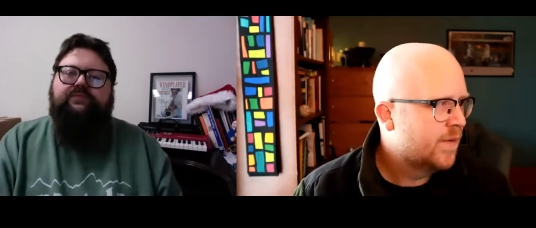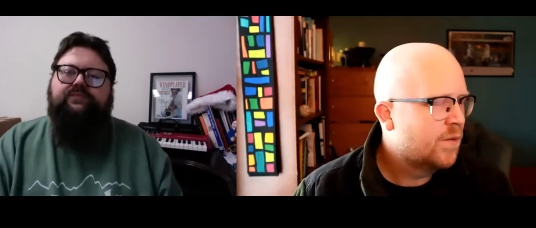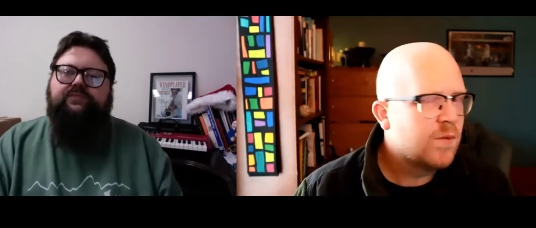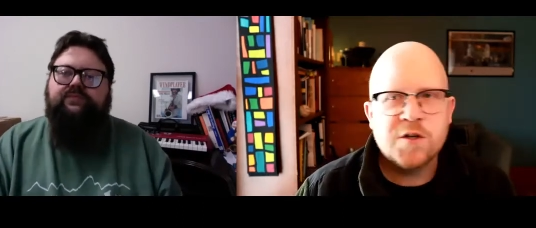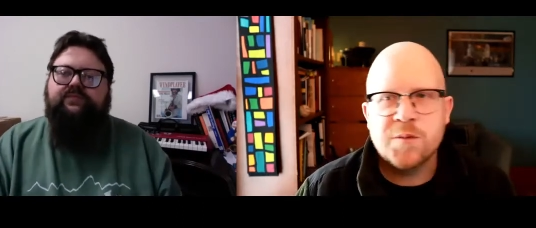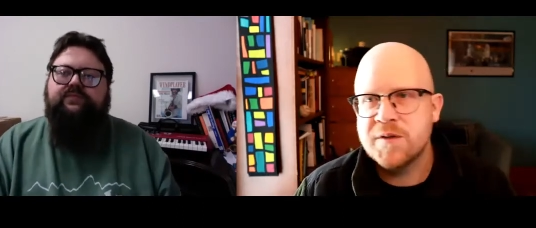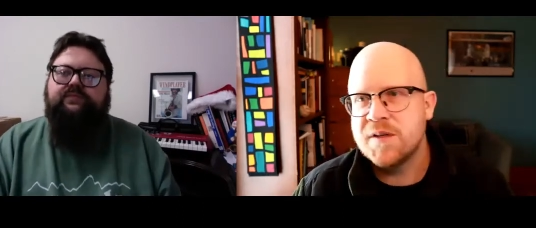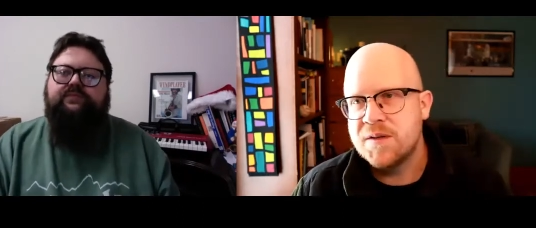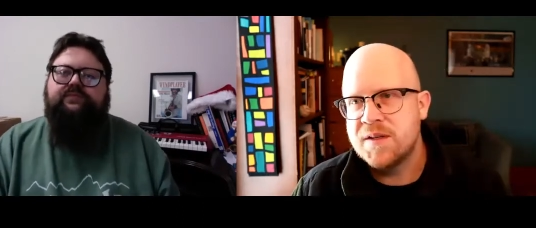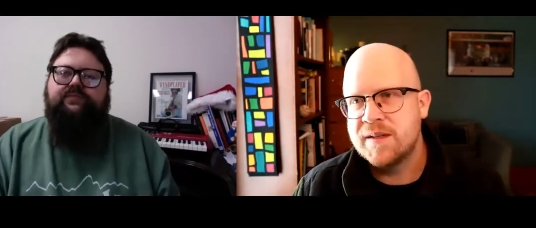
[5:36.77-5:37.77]
Speaker 1: Worship
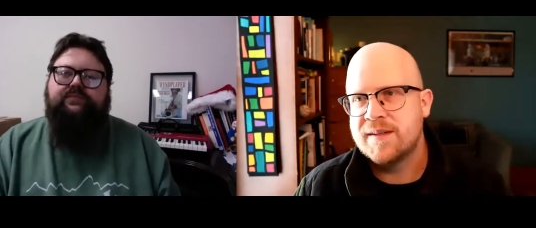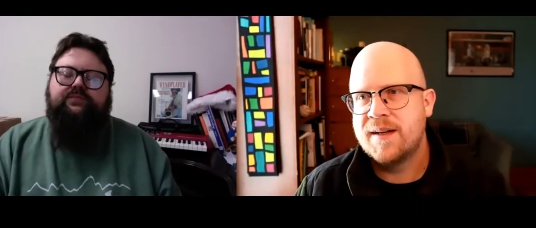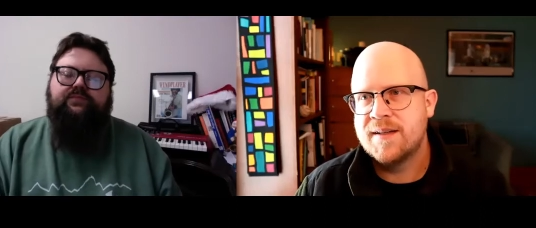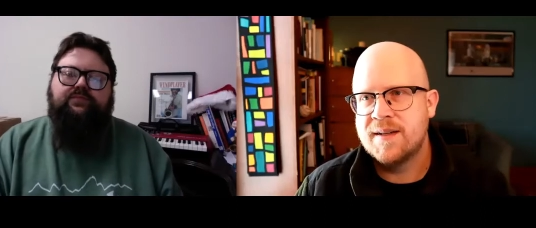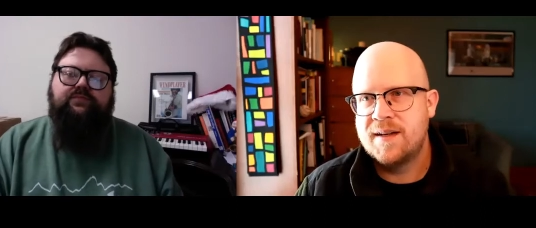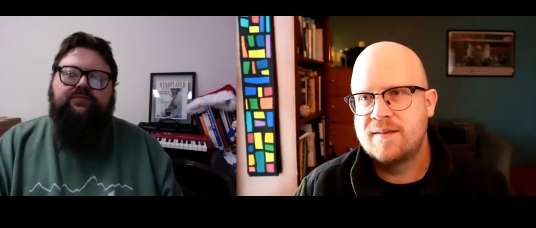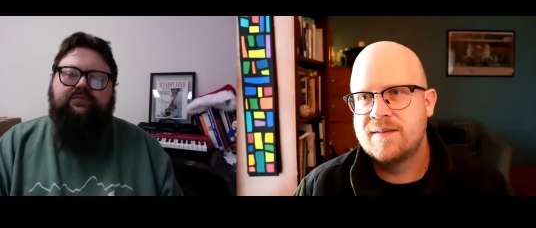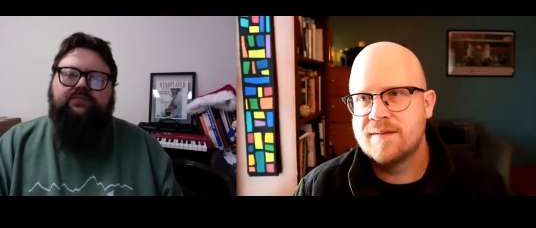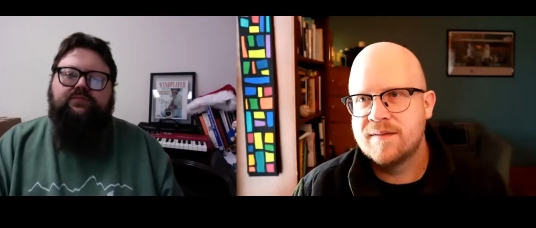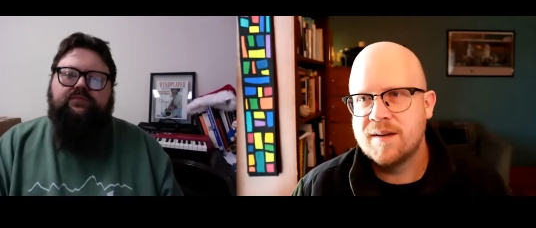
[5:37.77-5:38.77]
Associates last night
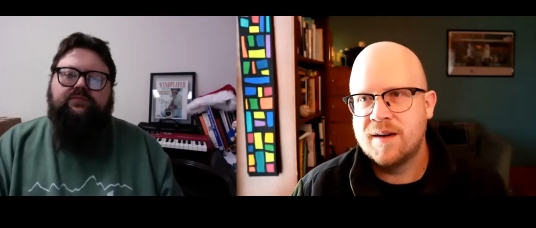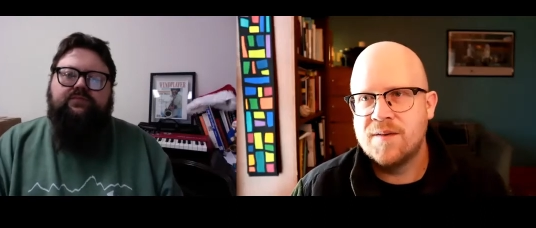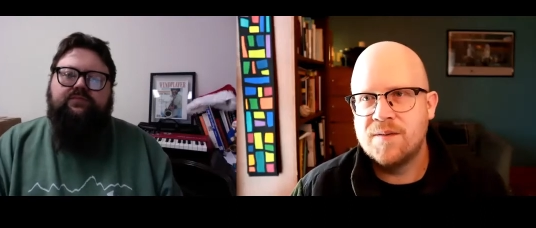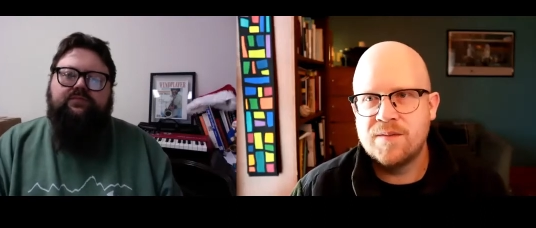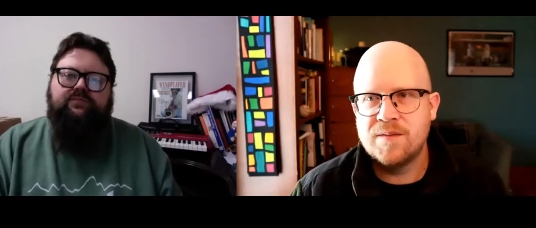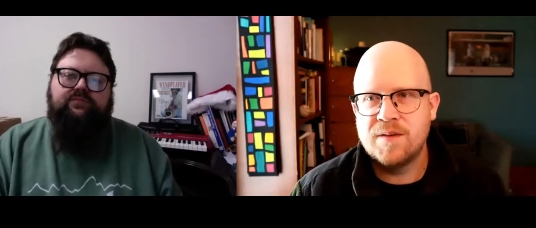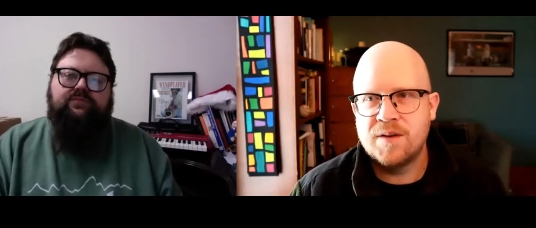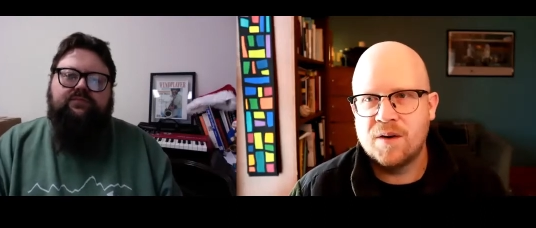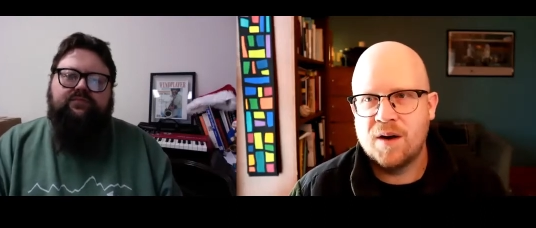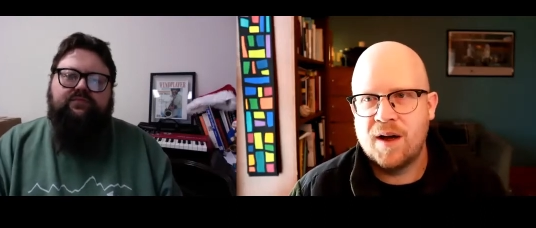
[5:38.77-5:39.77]
of you
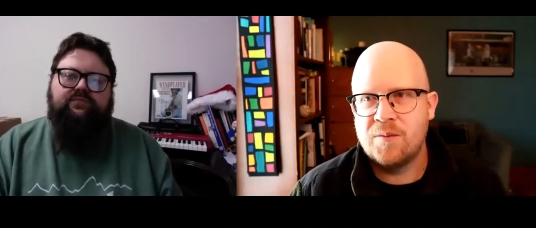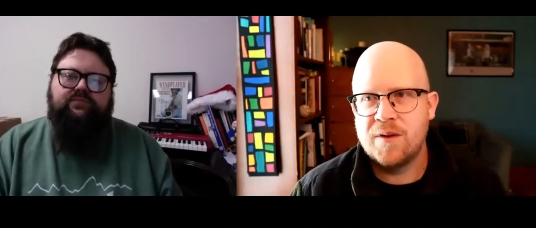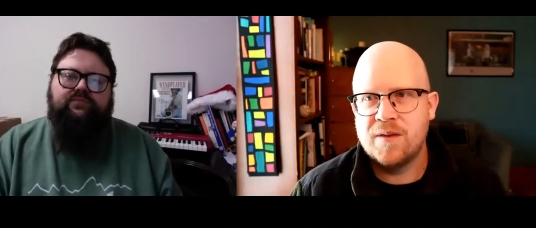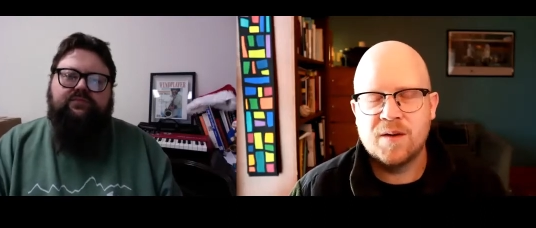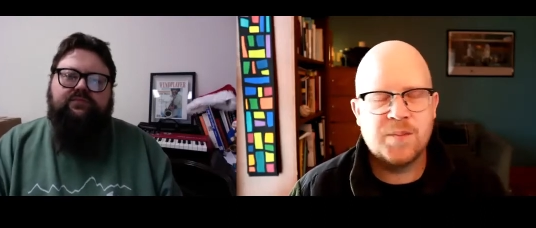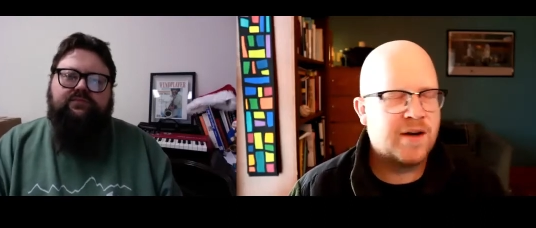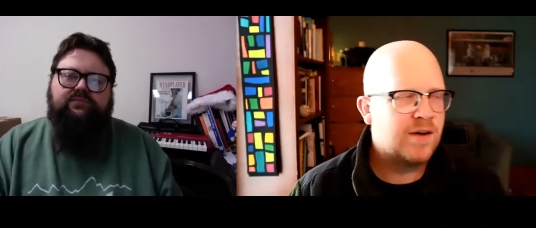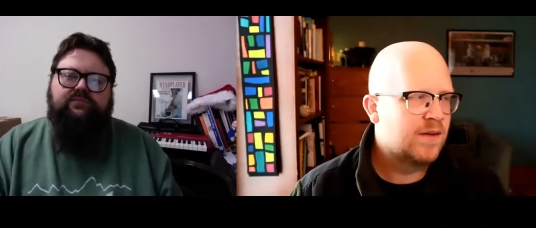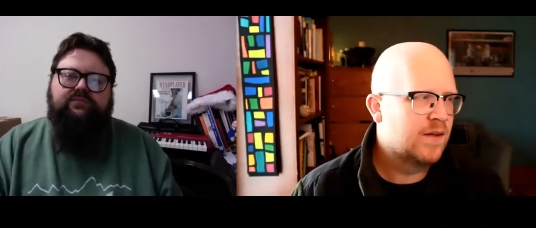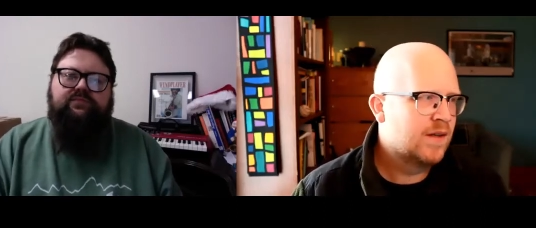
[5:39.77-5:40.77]
know how we think about